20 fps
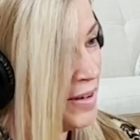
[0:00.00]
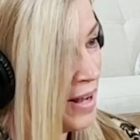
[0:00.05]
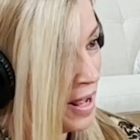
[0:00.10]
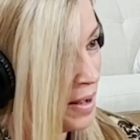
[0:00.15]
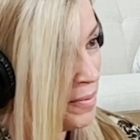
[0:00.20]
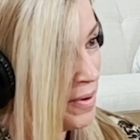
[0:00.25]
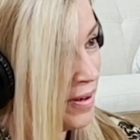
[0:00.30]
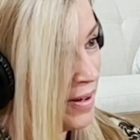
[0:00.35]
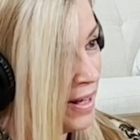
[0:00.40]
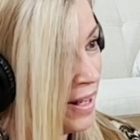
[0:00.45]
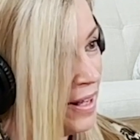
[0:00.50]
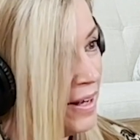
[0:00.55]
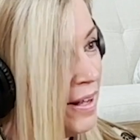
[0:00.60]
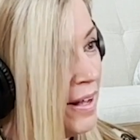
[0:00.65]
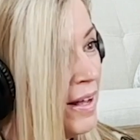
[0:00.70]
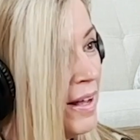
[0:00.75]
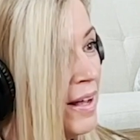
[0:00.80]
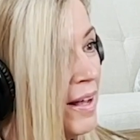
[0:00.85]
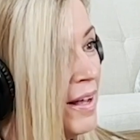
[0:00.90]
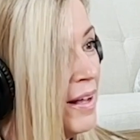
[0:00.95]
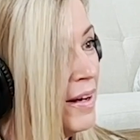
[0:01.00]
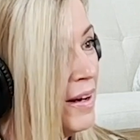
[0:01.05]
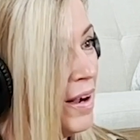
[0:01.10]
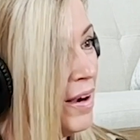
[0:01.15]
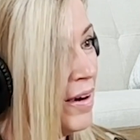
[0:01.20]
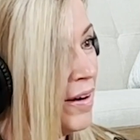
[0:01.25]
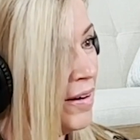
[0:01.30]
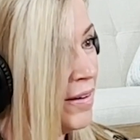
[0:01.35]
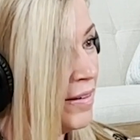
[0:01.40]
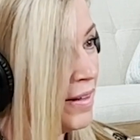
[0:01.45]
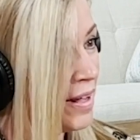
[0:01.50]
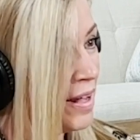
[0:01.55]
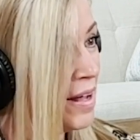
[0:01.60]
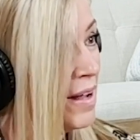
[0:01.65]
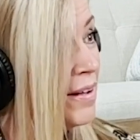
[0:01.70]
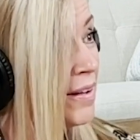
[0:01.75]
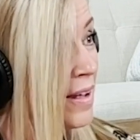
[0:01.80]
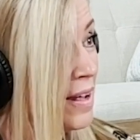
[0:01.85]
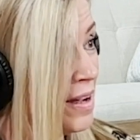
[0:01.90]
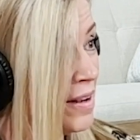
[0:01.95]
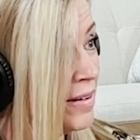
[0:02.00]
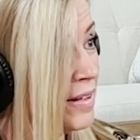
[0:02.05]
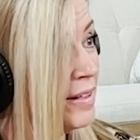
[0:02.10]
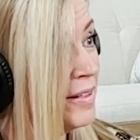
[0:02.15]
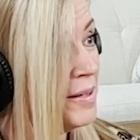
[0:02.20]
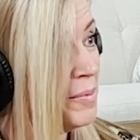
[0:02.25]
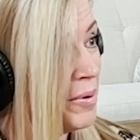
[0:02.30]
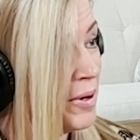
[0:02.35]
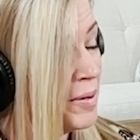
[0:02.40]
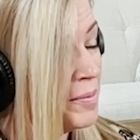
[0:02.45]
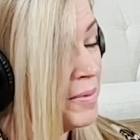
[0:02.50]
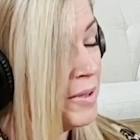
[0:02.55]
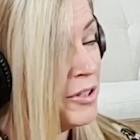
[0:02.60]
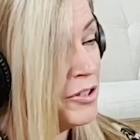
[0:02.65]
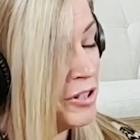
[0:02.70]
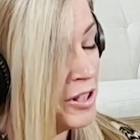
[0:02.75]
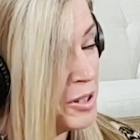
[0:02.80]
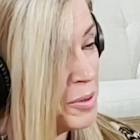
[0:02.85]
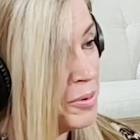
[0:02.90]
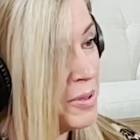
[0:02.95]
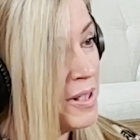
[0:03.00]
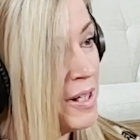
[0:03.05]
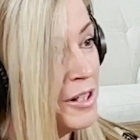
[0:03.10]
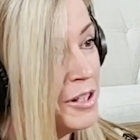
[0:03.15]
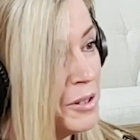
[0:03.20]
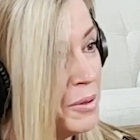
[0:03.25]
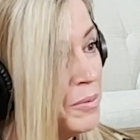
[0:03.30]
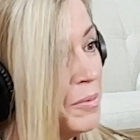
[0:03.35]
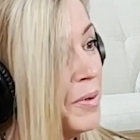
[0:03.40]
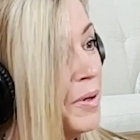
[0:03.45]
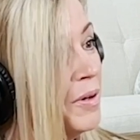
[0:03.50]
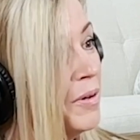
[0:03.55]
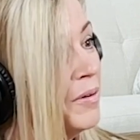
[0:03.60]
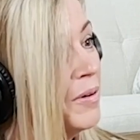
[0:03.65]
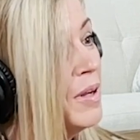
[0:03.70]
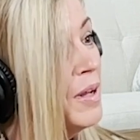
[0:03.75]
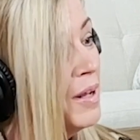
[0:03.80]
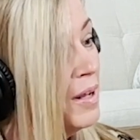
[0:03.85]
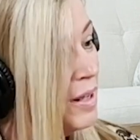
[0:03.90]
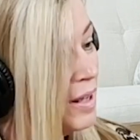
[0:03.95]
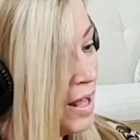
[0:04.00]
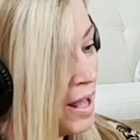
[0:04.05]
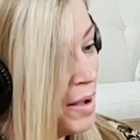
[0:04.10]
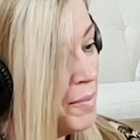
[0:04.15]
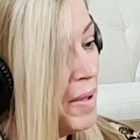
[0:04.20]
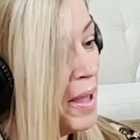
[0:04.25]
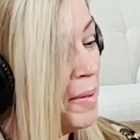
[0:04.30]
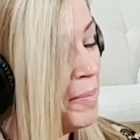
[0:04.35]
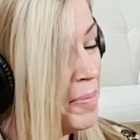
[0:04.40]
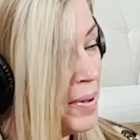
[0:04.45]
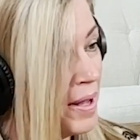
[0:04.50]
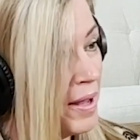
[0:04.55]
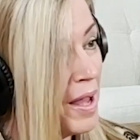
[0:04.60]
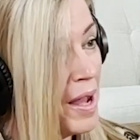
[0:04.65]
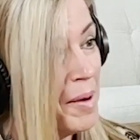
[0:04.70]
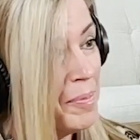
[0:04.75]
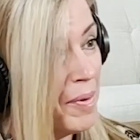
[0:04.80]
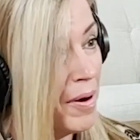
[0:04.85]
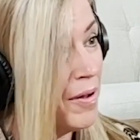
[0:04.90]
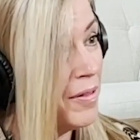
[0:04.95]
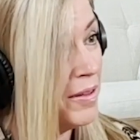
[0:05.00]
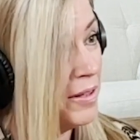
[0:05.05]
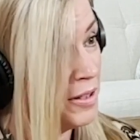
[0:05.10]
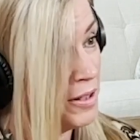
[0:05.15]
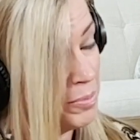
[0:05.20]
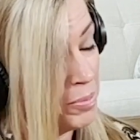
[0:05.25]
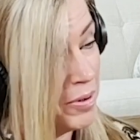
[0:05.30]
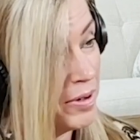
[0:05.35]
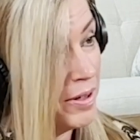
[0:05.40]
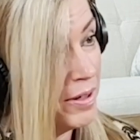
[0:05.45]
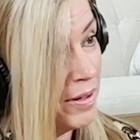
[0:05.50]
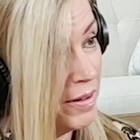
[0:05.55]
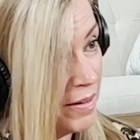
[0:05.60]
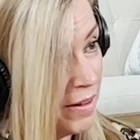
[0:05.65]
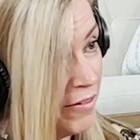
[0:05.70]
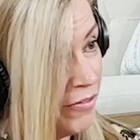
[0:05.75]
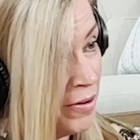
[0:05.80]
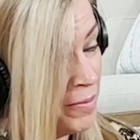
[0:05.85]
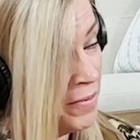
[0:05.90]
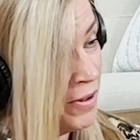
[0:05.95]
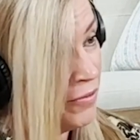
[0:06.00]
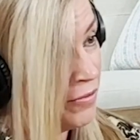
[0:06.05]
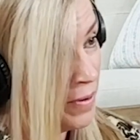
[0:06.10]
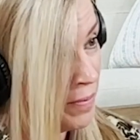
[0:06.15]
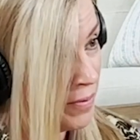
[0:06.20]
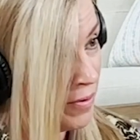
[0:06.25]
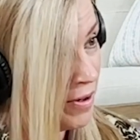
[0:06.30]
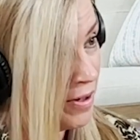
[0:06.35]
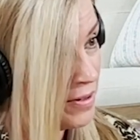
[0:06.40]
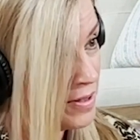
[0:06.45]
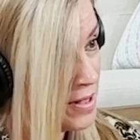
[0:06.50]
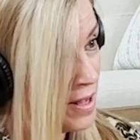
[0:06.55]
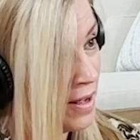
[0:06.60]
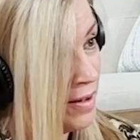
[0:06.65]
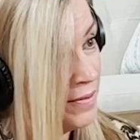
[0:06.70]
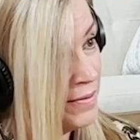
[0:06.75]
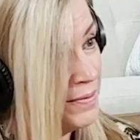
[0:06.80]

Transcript: name on it, and the county Department of Transportation will come and pick up all the debris that they've removed from the roadside.